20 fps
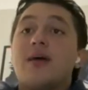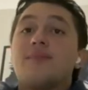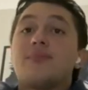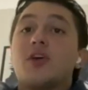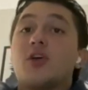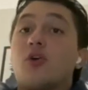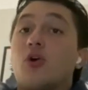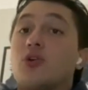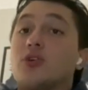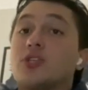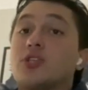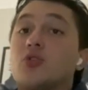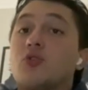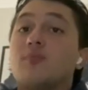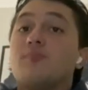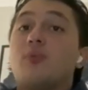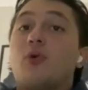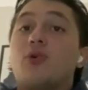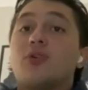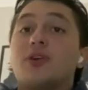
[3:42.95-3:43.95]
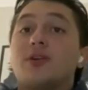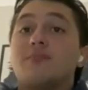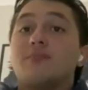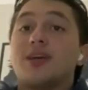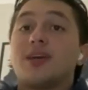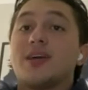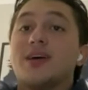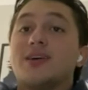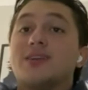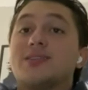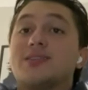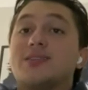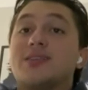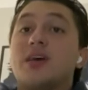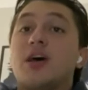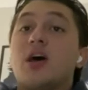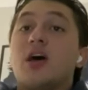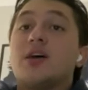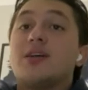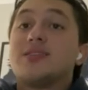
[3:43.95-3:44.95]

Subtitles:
They're also important because